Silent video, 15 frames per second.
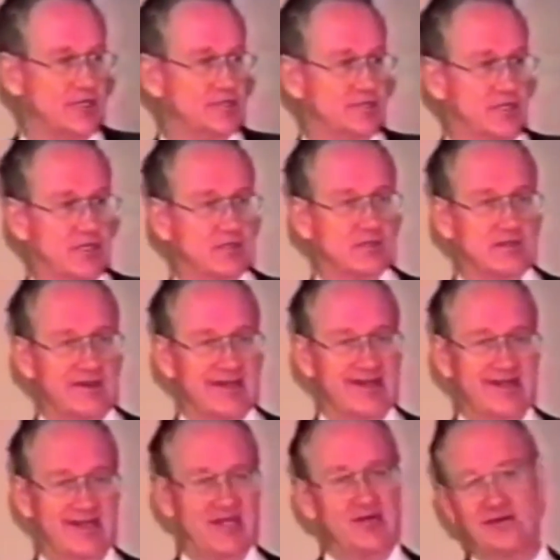isn't it?
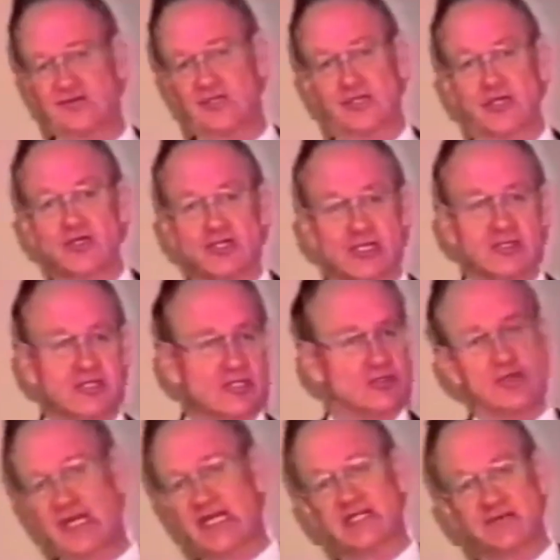You don't have to lose it. Just
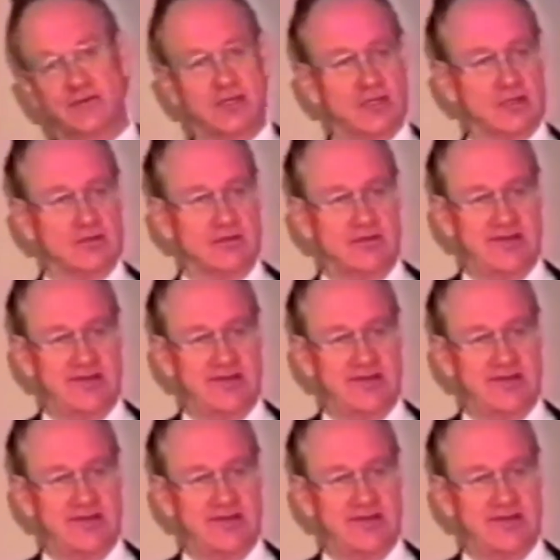transfer it.